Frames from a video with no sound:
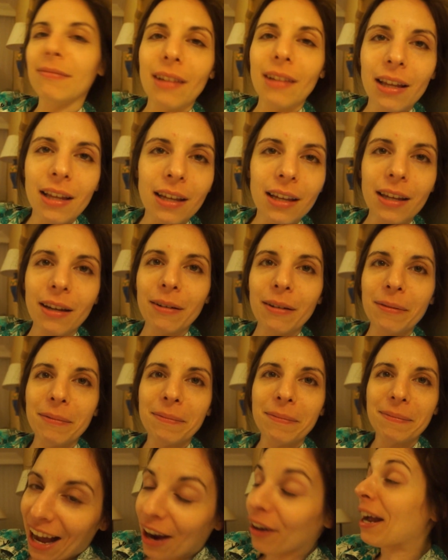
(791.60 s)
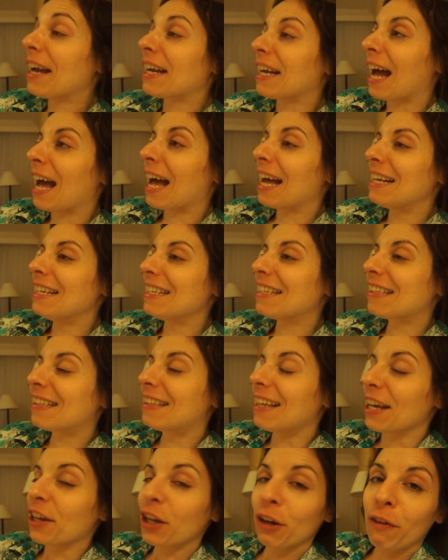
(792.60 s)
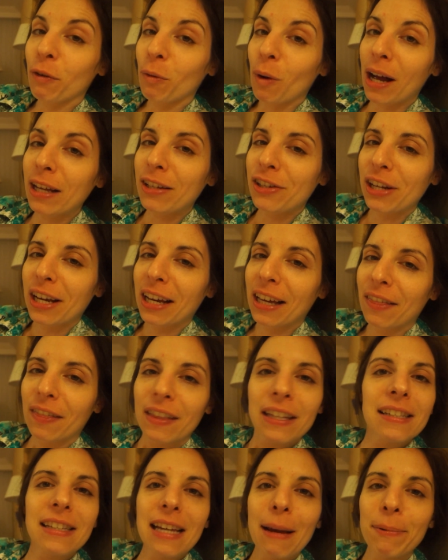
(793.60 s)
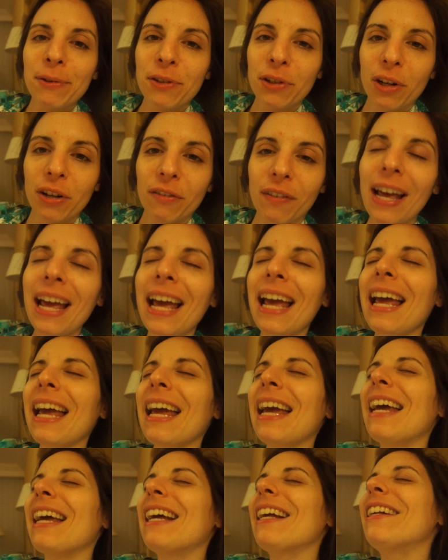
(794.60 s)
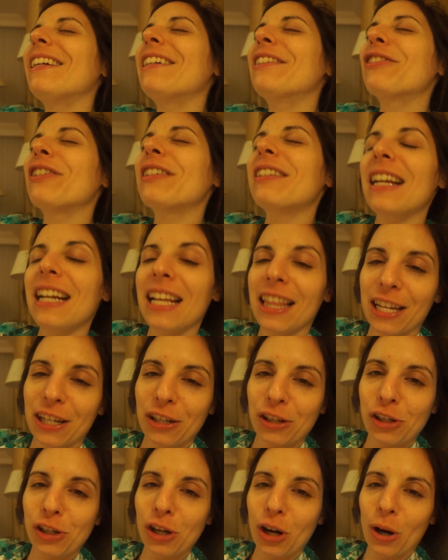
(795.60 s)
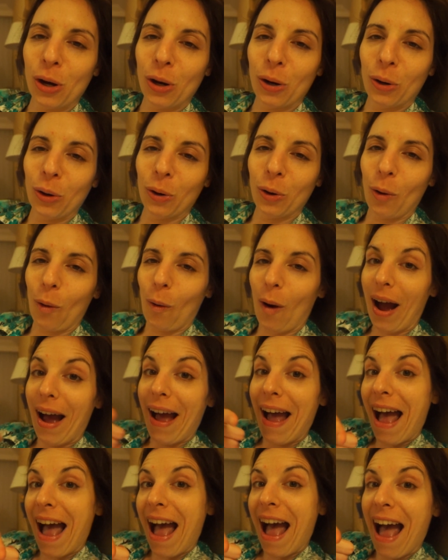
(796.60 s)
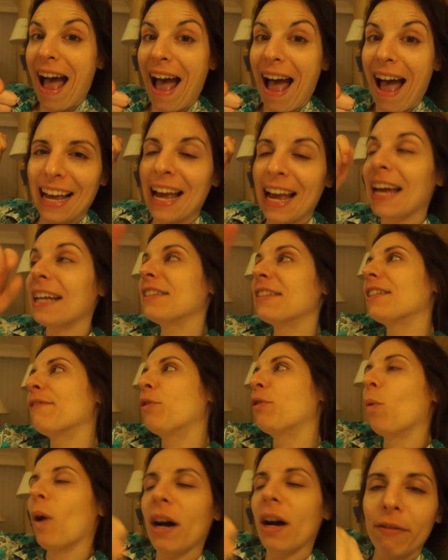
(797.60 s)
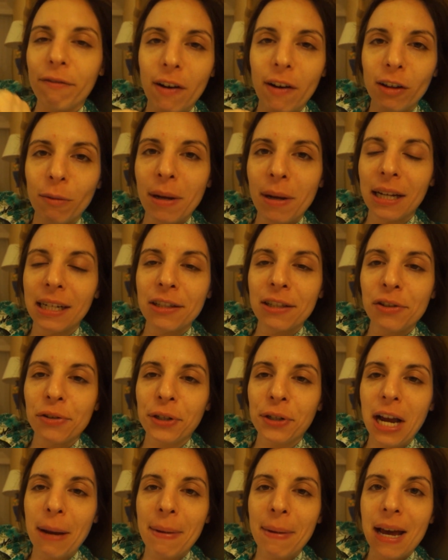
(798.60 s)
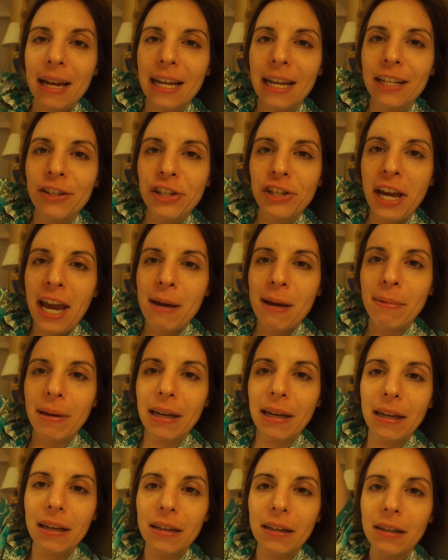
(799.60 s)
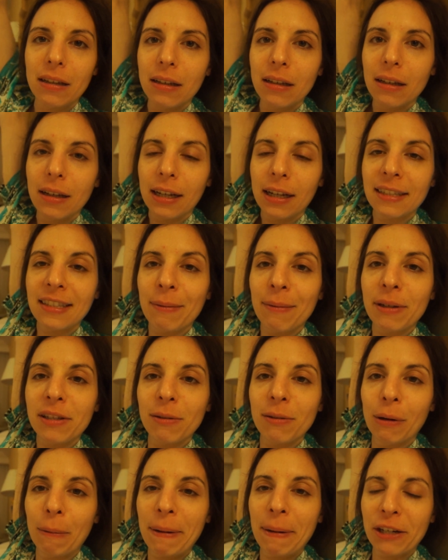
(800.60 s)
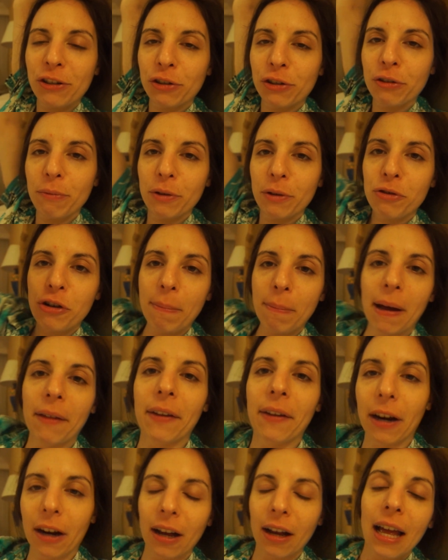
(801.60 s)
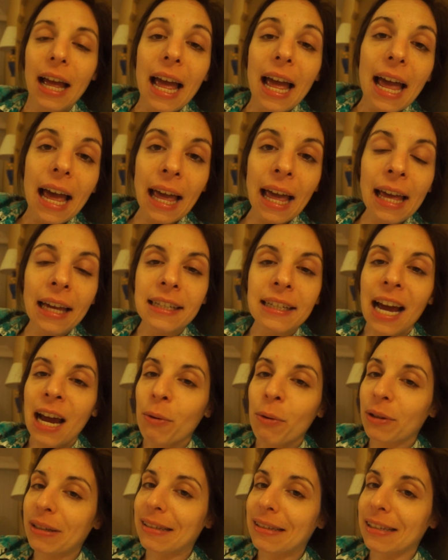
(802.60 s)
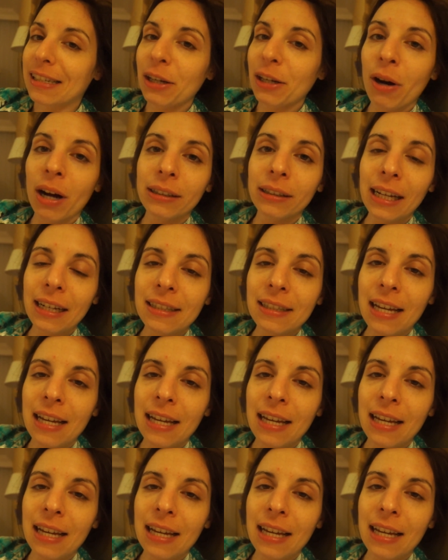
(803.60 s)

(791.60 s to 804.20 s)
Thank you. All right, guys, thank you for watching this episode of Angela's Anything Show. And if you want, follow me on Instagram at Angie K B, because there'll be some more pictures from the trip on there. And I will see you all next